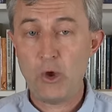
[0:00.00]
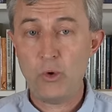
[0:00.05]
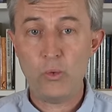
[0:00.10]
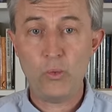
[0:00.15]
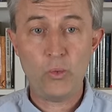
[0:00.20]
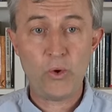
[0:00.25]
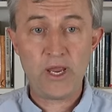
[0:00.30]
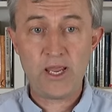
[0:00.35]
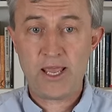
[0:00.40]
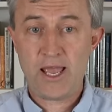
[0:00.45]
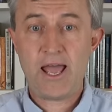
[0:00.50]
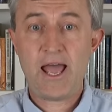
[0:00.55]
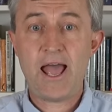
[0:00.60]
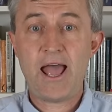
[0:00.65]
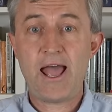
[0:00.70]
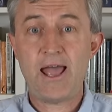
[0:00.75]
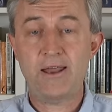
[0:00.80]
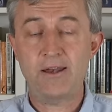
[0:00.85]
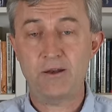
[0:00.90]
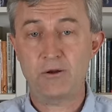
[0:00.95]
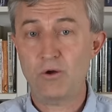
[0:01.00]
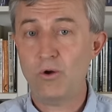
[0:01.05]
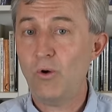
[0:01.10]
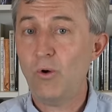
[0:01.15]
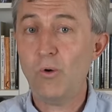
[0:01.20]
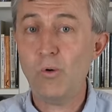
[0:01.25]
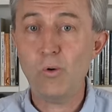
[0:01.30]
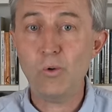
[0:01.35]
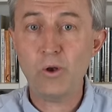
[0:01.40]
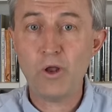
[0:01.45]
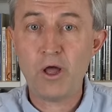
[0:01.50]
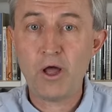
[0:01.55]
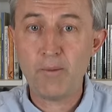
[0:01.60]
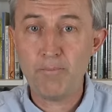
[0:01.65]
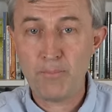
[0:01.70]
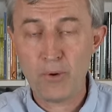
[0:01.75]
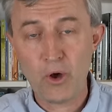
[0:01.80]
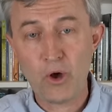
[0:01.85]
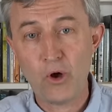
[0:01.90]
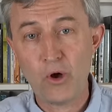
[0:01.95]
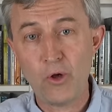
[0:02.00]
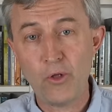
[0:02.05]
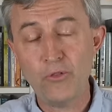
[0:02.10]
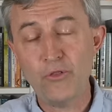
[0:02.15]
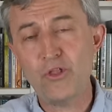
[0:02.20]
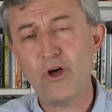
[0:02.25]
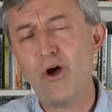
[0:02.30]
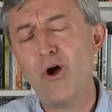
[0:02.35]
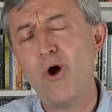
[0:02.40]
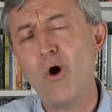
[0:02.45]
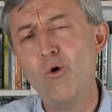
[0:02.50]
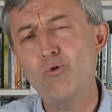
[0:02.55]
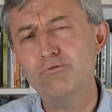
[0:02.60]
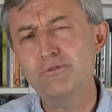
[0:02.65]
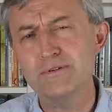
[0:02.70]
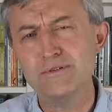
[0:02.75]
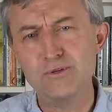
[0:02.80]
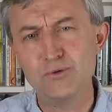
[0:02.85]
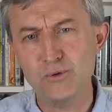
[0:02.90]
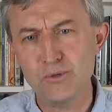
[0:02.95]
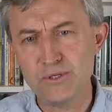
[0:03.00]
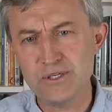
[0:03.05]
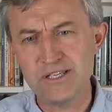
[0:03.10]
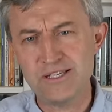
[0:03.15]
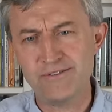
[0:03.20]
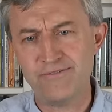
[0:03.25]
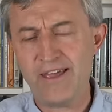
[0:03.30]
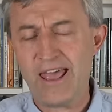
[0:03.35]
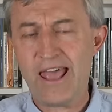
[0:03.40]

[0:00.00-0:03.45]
We can call upon the whole resources of